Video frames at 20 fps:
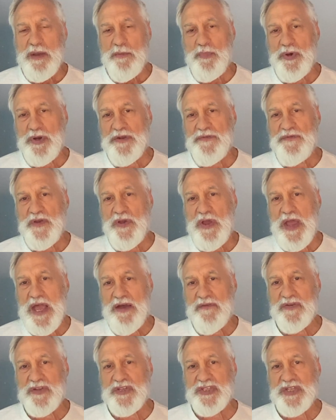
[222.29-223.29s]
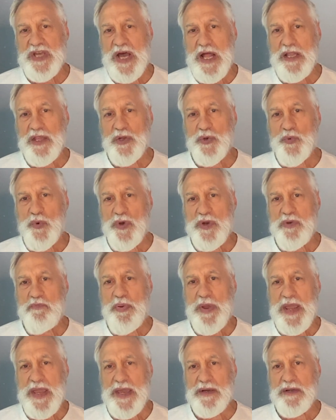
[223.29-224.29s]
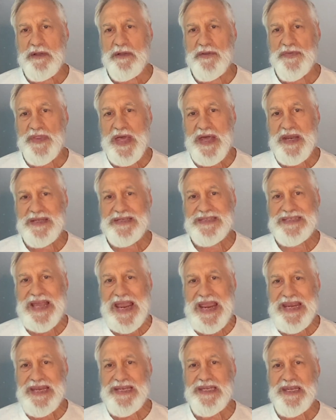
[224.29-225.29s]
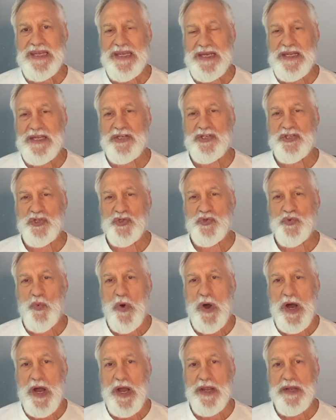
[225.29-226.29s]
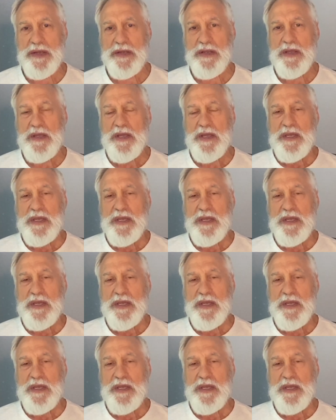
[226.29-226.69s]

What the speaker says: But if you have a solid wood panel that is 18 inches wide,